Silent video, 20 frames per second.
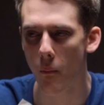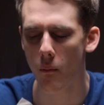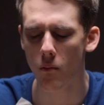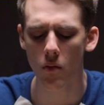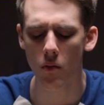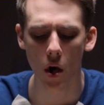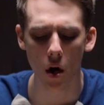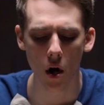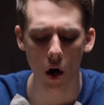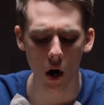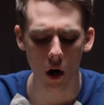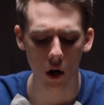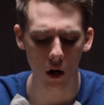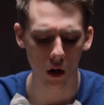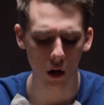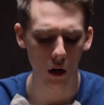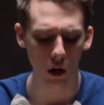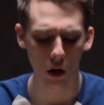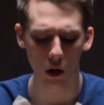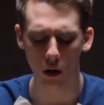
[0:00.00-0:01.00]
You're getting
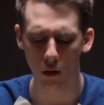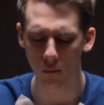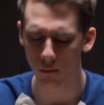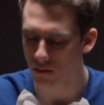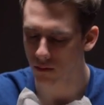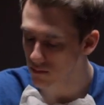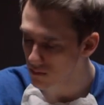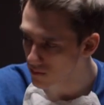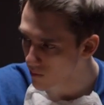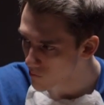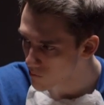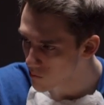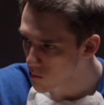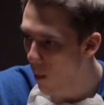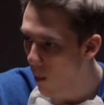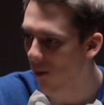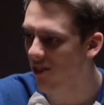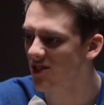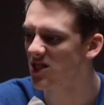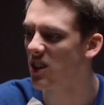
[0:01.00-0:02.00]
it down.
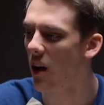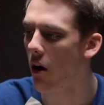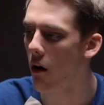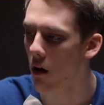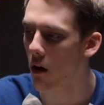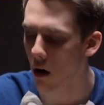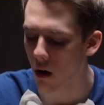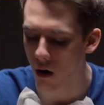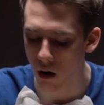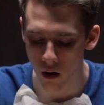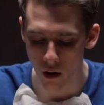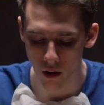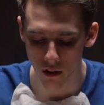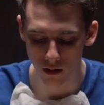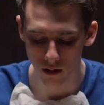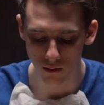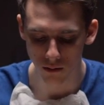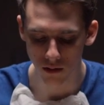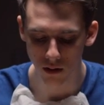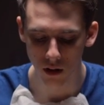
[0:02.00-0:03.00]
Is it
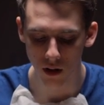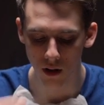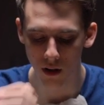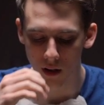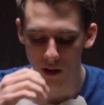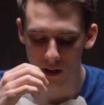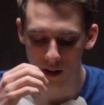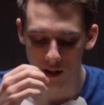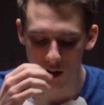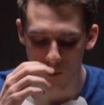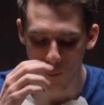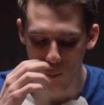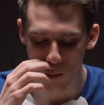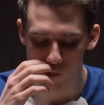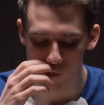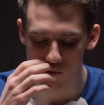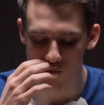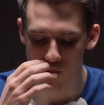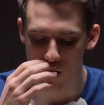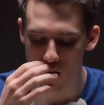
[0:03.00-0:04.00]
spicy? Is that what's
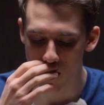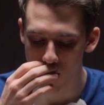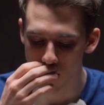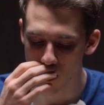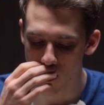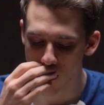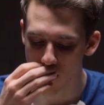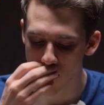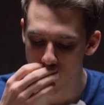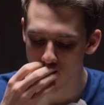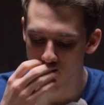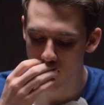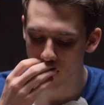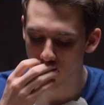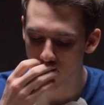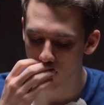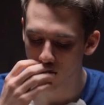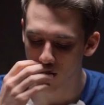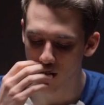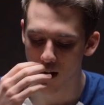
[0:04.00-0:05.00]
causing this, or is it
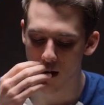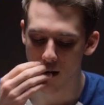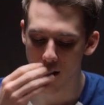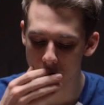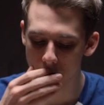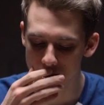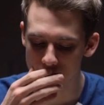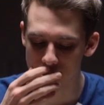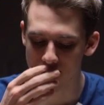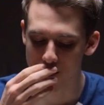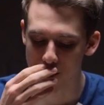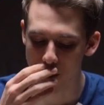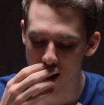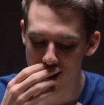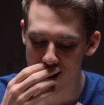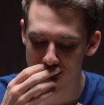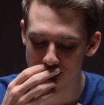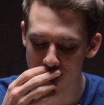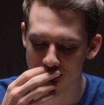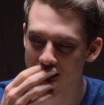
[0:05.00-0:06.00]
gross? A little
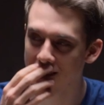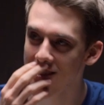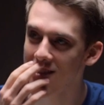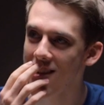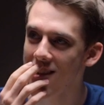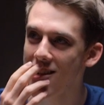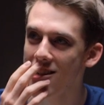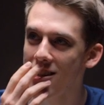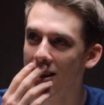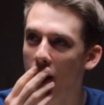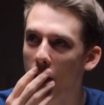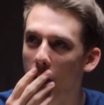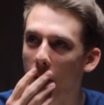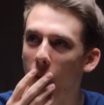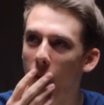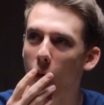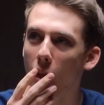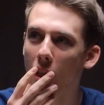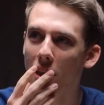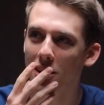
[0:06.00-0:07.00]
mustard in there?
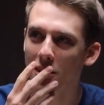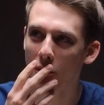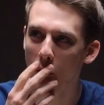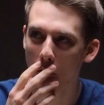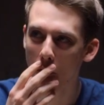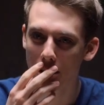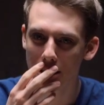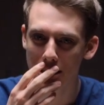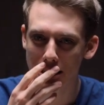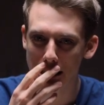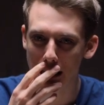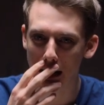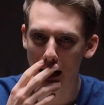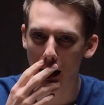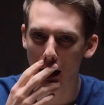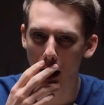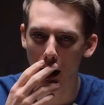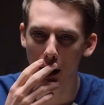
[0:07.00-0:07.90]
No.